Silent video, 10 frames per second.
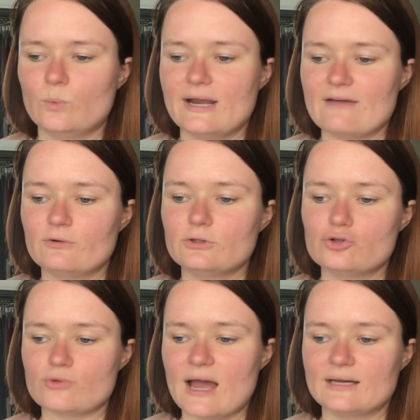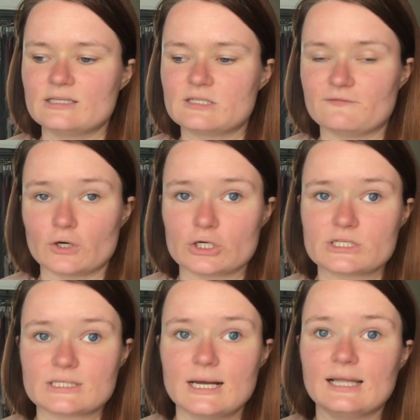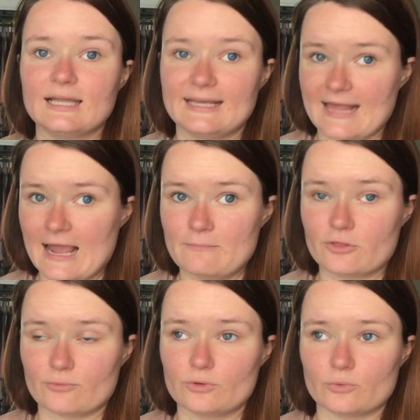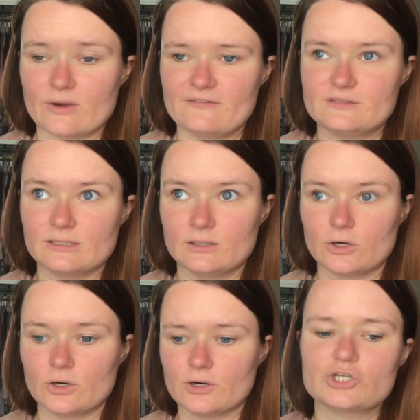Whenever the dragons first like came through the rift in the Earth,